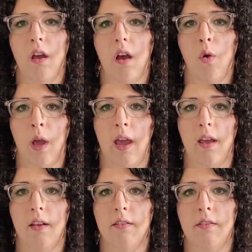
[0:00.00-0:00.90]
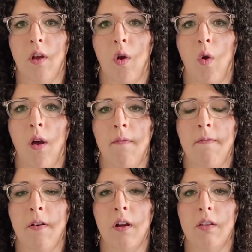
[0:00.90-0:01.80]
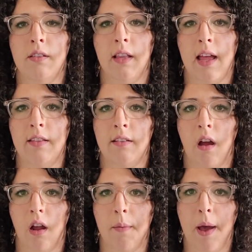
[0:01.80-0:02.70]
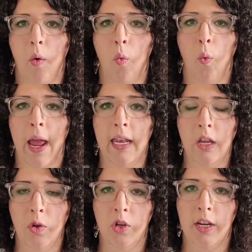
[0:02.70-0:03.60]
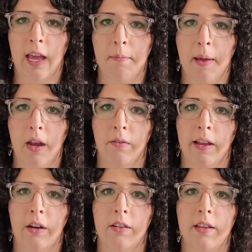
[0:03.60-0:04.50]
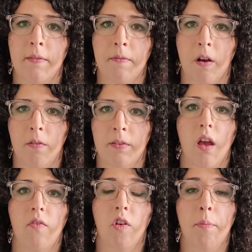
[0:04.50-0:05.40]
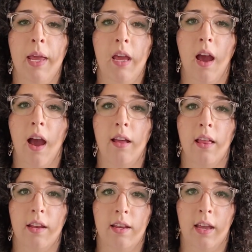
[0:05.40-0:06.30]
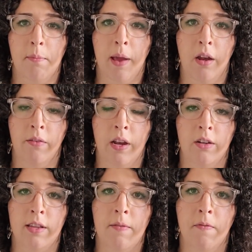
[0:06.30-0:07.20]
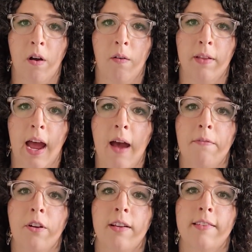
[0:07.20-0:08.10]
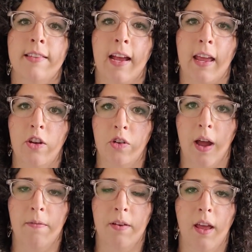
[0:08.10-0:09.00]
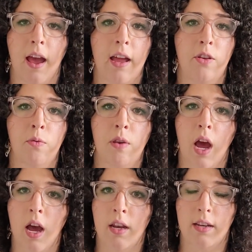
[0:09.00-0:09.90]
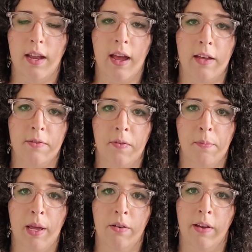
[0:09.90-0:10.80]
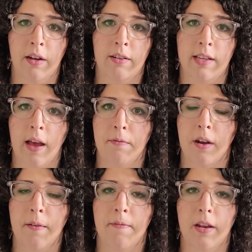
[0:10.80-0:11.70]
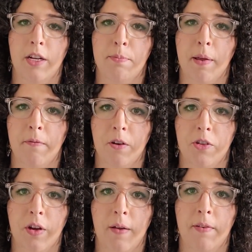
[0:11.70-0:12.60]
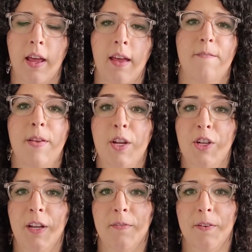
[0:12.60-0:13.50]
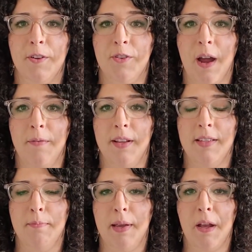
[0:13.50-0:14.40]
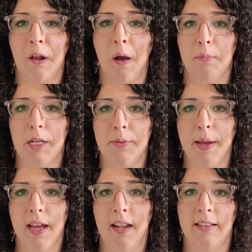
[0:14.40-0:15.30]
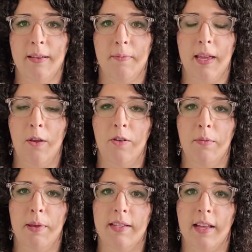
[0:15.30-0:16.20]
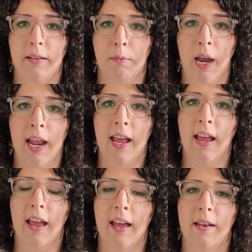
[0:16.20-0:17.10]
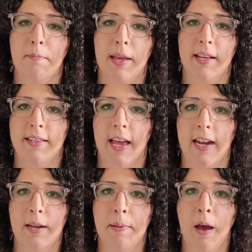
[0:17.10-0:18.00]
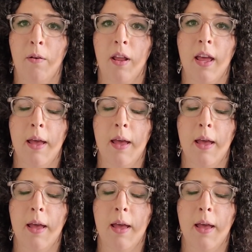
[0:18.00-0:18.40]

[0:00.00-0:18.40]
Okay, so first let's talk about when you should get beta readers involved. For me, I like to get beta readers involved after a second draft. I do not ask for beta readers after I finish my first draft. Finishing a first draft is a big accomplishment, and it's something you should be celebrating and be excited about.